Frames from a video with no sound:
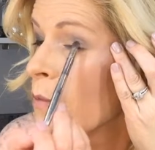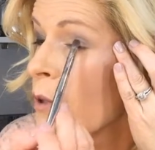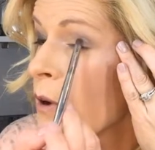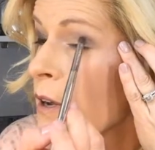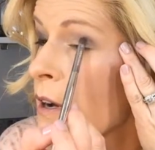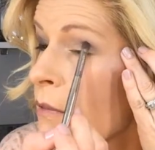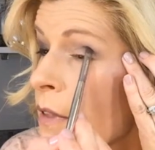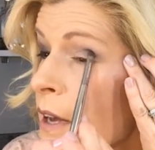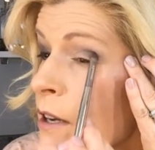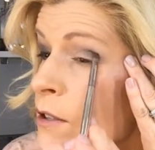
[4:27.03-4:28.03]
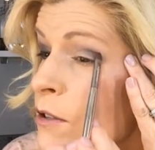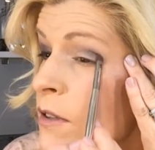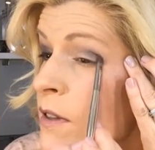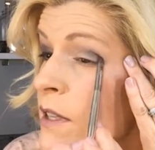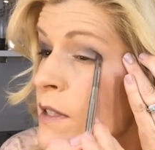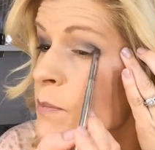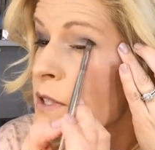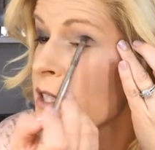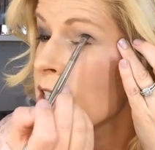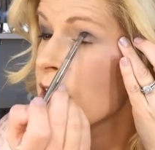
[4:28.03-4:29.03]
blowing off the extra. This
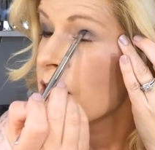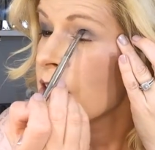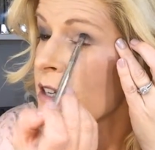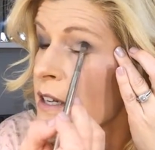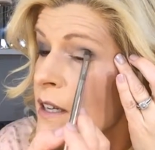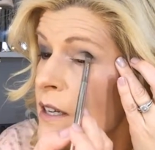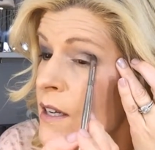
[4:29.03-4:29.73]
particular